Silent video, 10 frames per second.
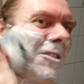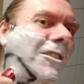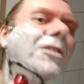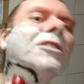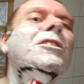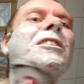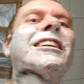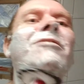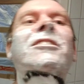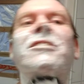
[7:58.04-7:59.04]
So
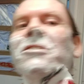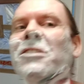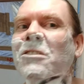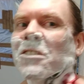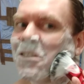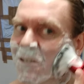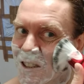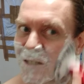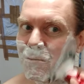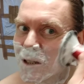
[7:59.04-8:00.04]
now I'm
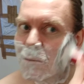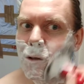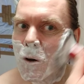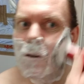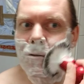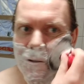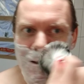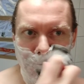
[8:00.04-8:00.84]
experimenting with a bit more of a